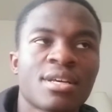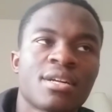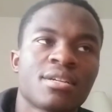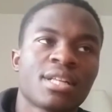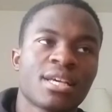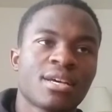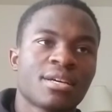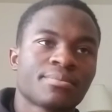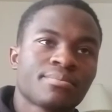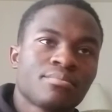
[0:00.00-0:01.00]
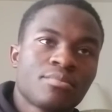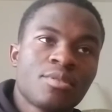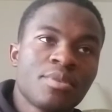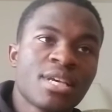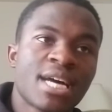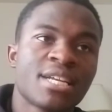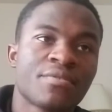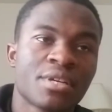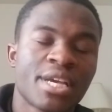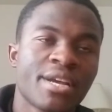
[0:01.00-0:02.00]
I, like, to me, I
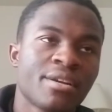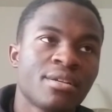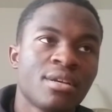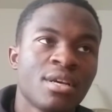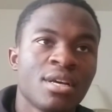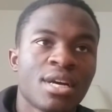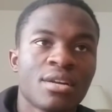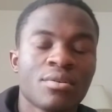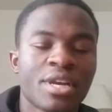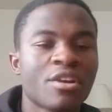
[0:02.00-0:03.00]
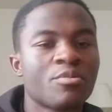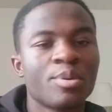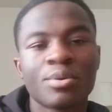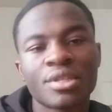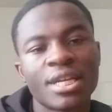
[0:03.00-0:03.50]
never cared. I don't care if people